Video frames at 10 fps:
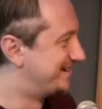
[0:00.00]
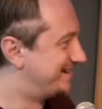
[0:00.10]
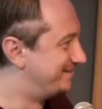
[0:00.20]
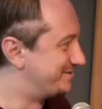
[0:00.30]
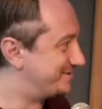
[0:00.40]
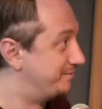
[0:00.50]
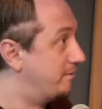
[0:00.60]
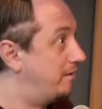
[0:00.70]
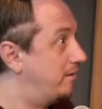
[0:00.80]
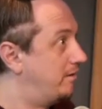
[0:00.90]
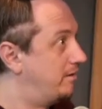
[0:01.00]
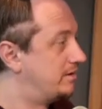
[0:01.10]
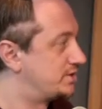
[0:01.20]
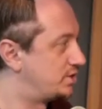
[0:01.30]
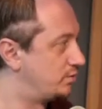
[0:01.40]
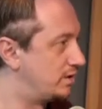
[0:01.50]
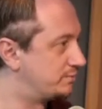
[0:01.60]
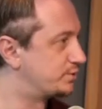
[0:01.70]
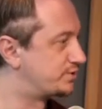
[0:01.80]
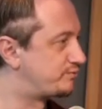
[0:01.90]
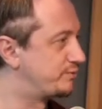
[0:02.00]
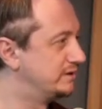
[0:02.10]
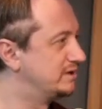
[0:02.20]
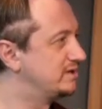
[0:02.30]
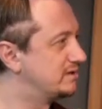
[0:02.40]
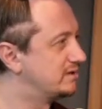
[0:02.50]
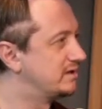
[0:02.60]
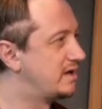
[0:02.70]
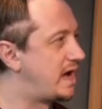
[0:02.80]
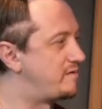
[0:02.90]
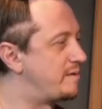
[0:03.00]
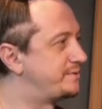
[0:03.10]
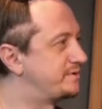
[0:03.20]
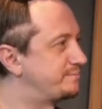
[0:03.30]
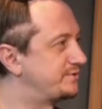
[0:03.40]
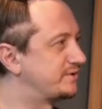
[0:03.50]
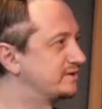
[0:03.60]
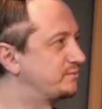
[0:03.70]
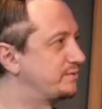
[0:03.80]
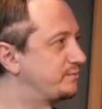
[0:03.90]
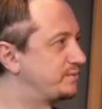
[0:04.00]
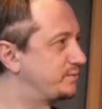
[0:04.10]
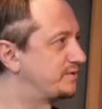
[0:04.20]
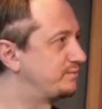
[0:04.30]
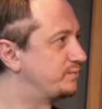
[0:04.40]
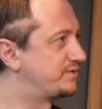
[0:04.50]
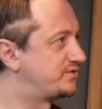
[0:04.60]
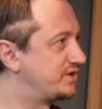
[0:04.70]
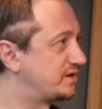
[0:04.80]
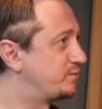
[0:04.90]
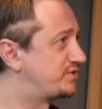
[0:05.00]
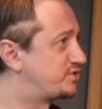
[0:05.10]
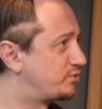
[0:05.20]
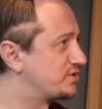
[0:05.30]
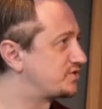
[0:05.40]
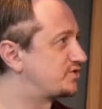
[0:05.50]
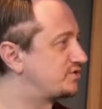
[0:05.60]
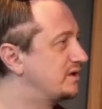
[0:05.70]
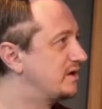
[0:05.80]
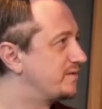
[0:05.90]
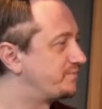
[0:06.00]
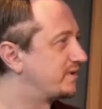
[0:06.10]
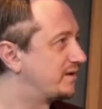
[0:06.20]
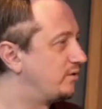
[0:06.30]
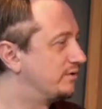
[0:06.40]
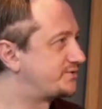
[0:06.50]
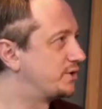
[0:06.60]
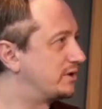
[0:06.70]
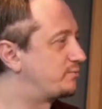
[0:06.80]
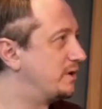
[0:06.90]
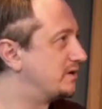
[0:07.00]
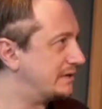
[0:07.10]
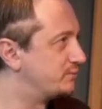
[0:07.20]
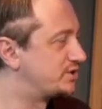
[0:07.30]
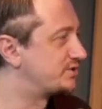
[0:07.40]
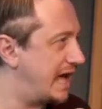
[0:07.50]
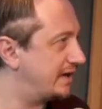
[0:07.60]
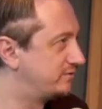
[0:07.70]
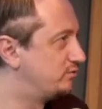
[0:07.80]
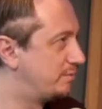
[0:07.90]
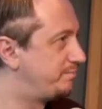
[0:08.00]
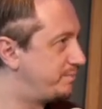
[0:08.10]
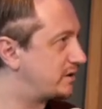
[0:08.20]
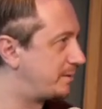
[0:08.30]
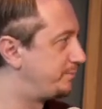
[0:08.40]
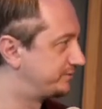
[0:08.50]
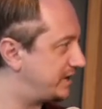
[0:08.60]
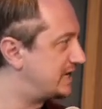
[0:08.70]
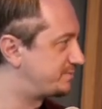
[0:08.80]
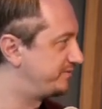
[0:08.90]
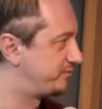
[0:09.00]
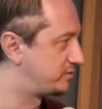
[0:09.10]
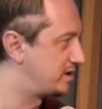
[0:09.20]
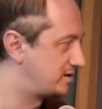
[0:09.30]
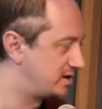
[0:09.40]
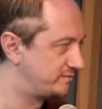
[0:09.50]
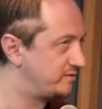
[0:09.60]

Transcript: it was the, so it was really I remember particularly with with with Chick with George. Also, like we, we just had to do a, a couple takes before I kind of